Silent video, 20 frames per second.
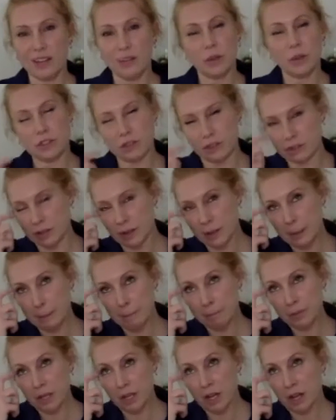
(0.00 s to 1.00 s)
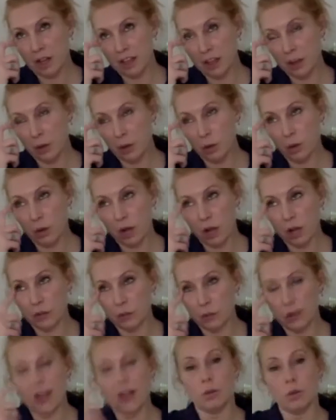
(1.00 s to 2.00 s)
which is, I think, as
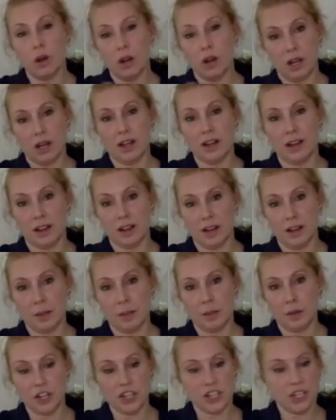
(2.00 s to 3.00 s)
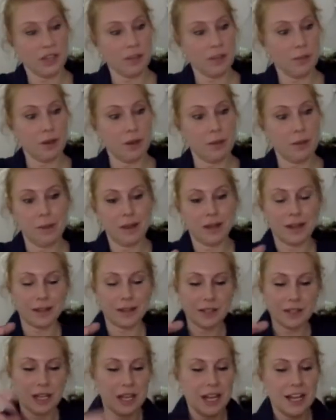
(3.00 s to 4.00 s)
well why I appreciate the brand, because
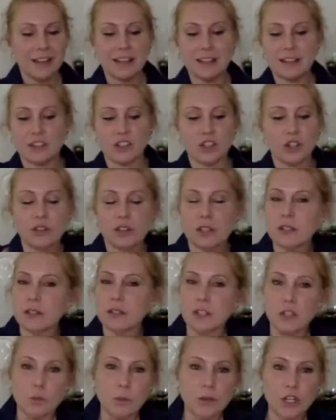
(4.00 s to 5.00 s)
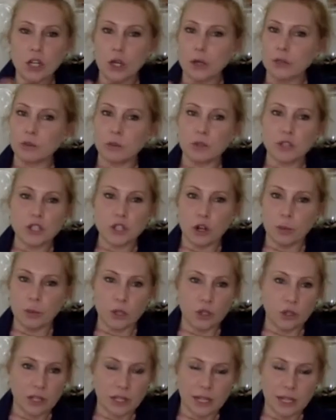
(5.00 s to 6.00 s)
it's not that when you go into a shop, you're
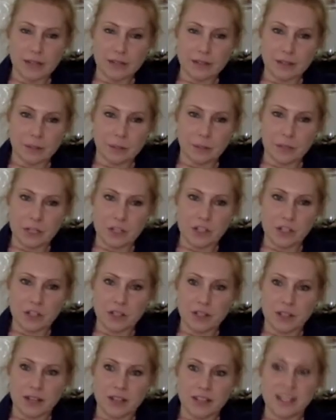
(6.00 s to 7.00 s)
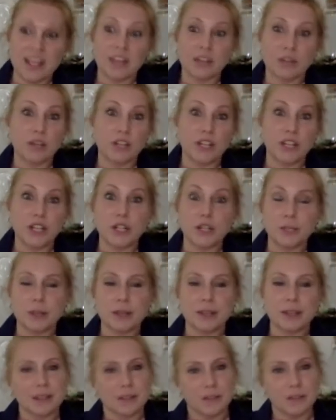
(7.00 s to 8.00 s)
not going to get somebody who just says, yeah, it's really good, but
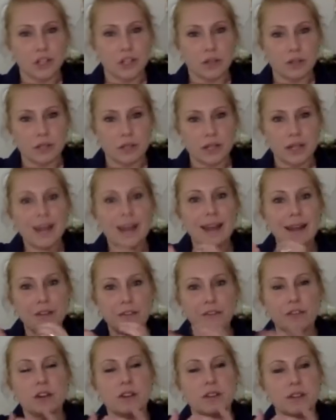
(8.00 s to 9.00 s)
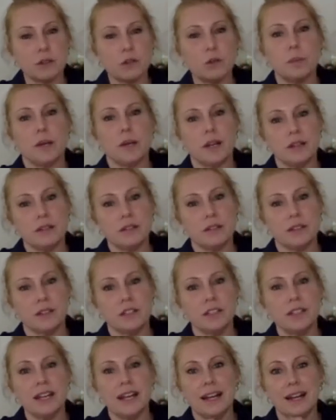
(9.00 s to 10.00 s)
I've never used it. Every single
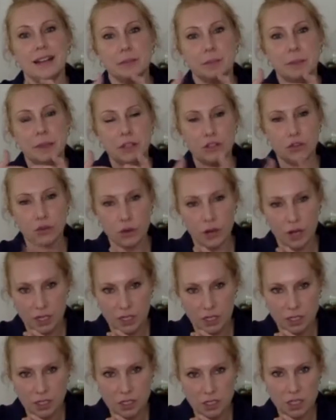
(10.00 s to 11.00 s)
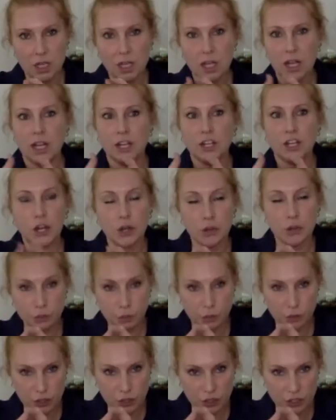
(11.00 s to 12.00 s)
person has been trained, knows
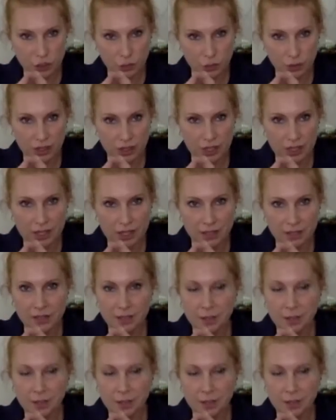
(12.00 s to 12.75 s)
what to do with it.